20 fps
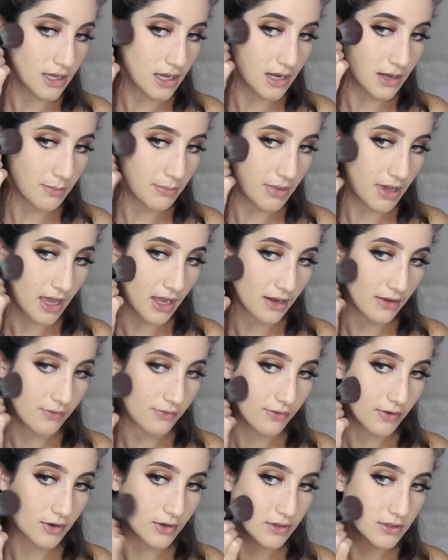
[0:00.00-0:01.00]
Kind of pat it
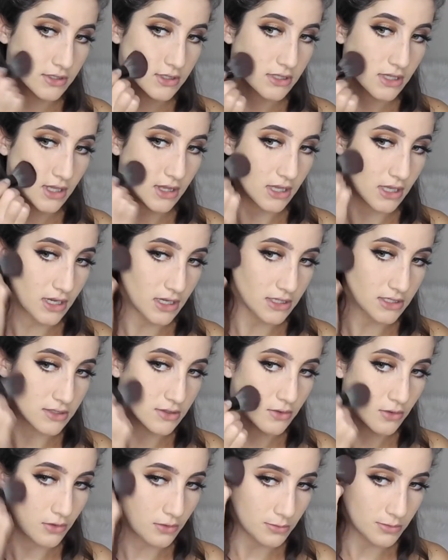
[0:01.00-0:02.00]
first, and then I
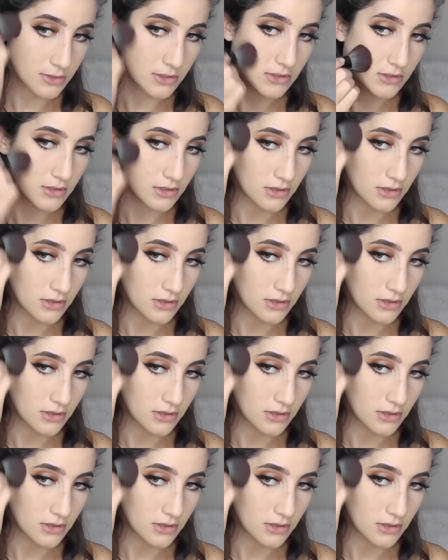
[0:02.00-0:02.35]
sculpt.